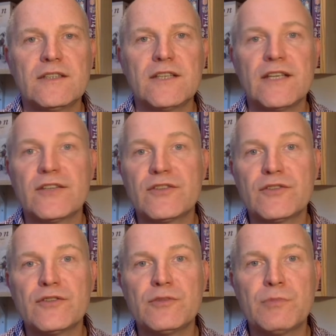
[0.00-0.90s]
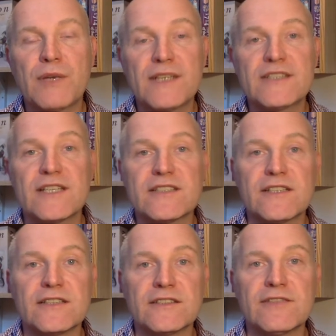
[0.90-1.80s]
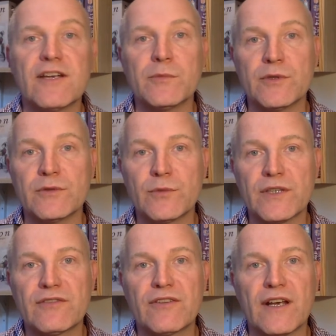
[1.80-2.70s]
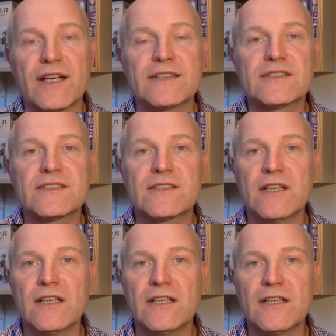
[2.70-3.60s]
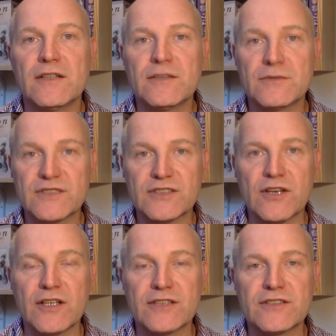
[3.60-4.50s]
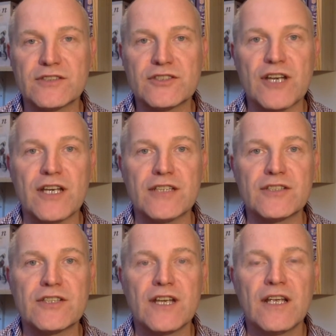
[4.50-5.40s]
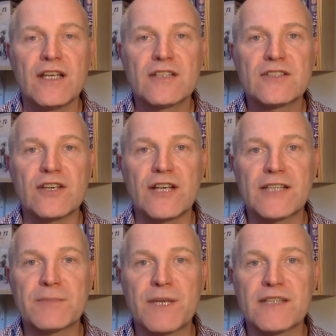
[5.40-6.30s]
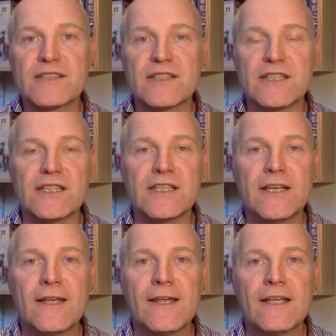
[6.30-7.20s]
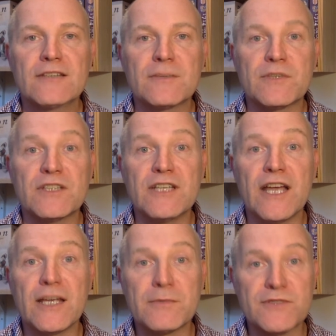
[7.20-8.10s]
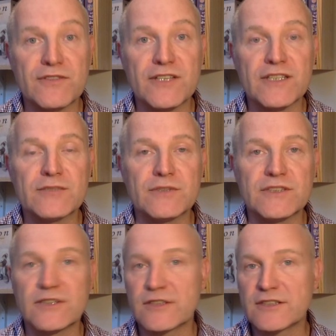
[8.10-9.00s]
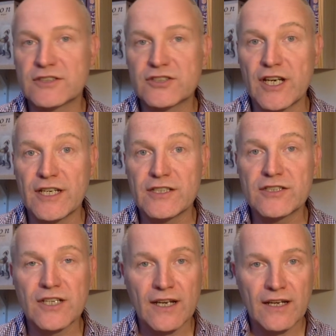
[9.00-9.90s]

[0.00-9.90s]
Then through playtesting and development with Phalanx, it was decided to change certain aspects. Some of the names of things were decided to change.